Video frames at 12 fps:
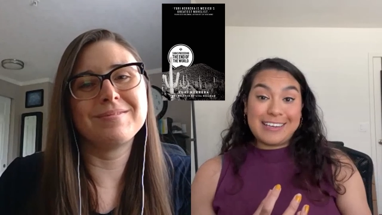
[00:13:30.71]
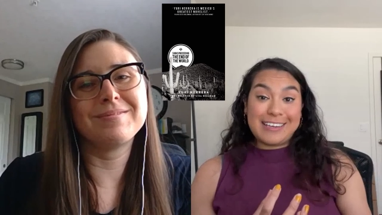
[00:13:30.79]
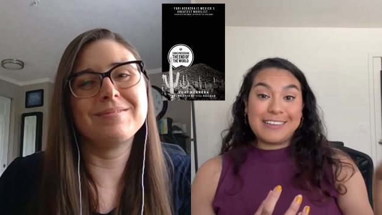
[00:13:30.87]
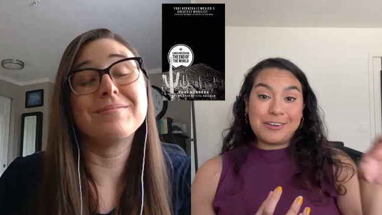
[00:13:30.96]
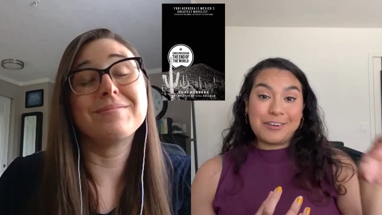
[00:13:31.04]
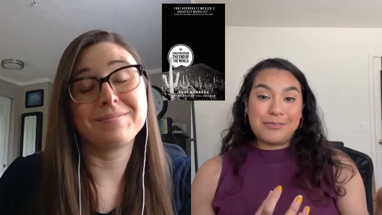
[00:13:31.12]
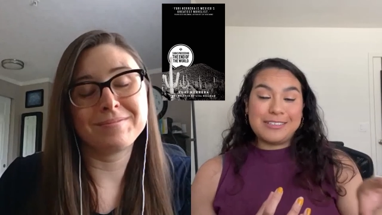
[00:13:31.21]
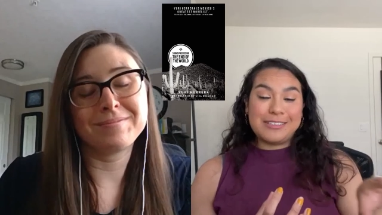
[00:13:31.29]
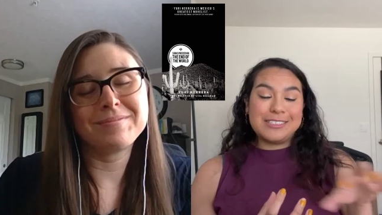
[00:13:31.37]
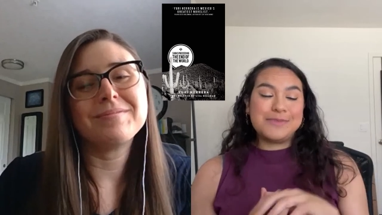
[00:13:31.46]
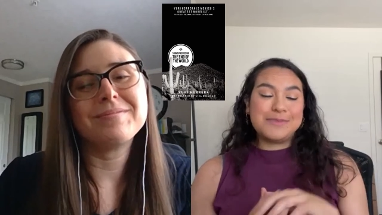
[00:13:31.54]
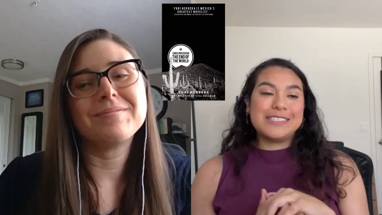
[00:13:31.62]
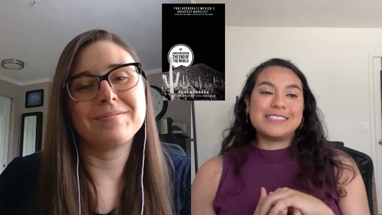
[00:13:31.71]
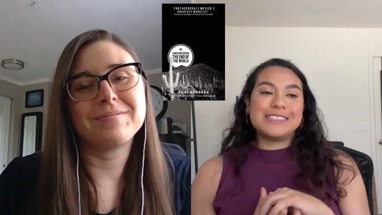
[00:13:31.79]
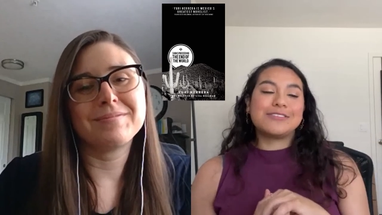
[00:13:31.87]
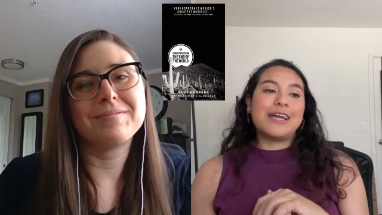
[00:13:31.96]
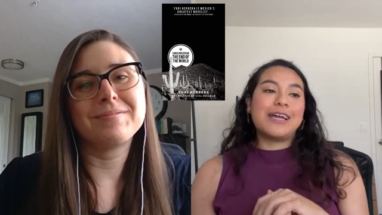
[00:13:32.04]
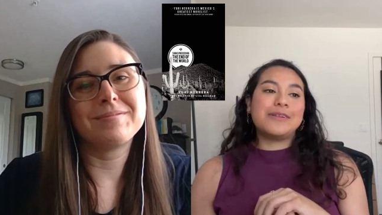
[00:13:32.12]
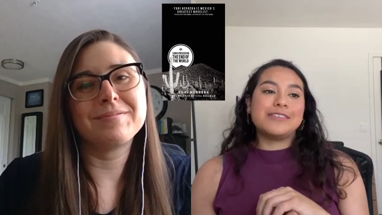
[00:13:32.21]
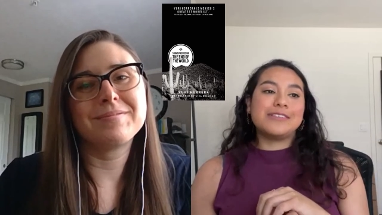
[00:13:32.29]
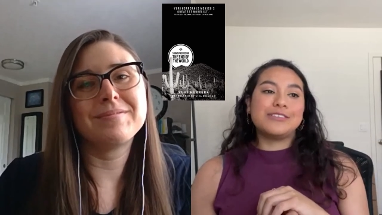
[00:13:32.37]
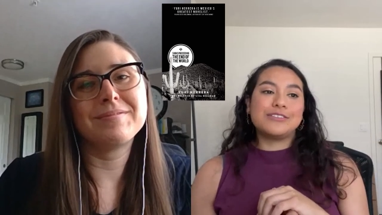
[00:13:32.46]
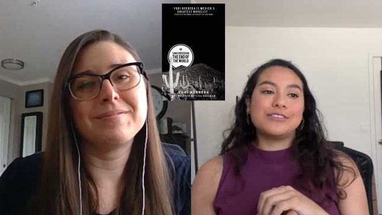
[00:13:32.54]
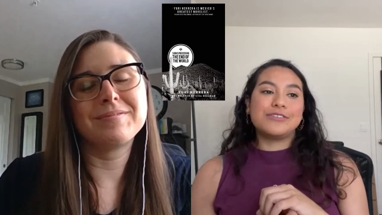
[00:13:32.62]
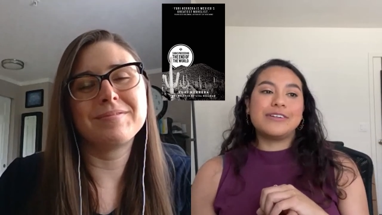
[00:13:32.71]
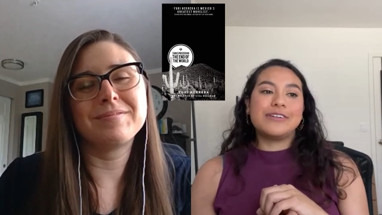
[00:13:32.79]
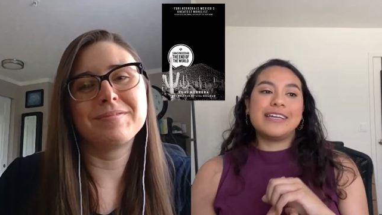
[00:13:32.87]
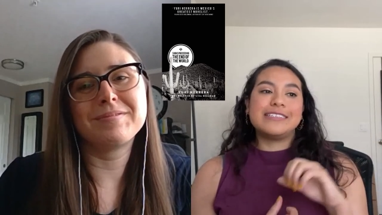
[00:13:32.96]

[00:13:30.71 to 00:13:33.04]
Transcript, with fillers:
Speaker 1: than than what's being described in the story.